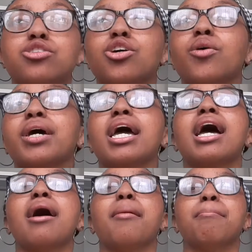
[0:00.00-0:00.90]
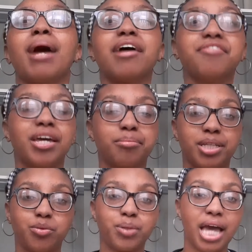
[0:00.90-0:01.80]
So my
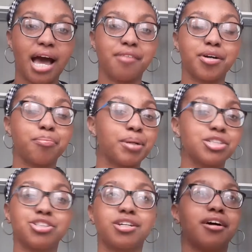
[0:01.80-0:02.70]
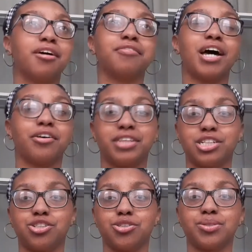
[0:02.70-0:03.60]
family, we have a bunch of health
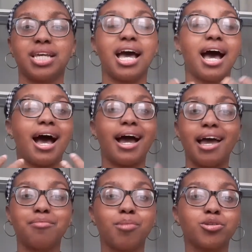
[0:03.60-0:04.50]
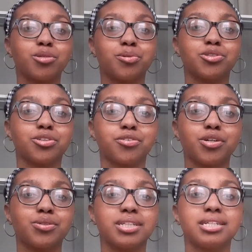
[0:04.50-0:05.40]
issues. I have multiple
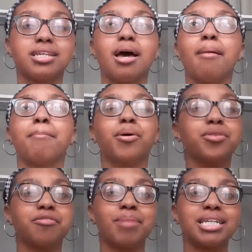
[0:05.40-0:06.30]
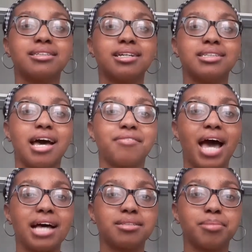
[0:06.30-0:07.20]
sclerosis. Both of my sons have
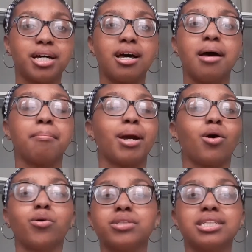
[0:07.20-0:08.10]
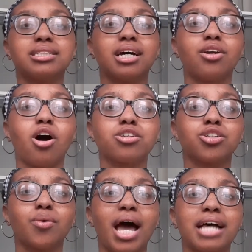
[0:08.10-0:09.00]
asthma. My oldest son
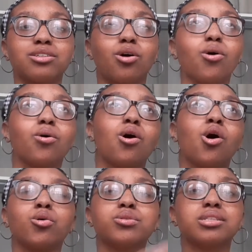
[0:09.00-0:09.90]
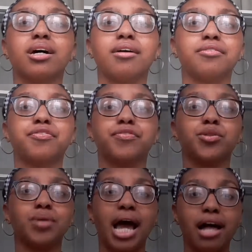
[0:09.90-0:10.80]
also has a whole host of
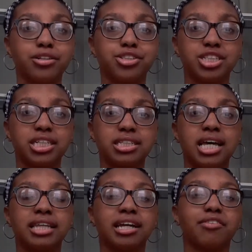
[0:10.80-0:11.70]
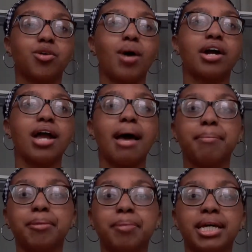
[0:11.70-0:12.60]
food allergies that require
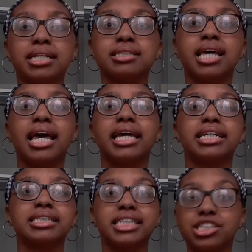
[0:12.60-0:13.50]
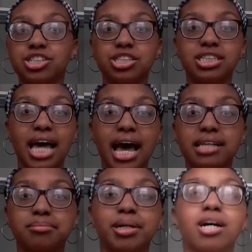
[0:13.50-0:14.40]
EpiPens in addition to
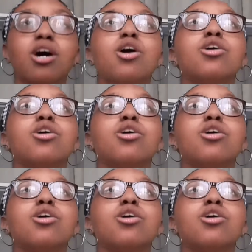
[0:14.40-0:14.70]
asthma.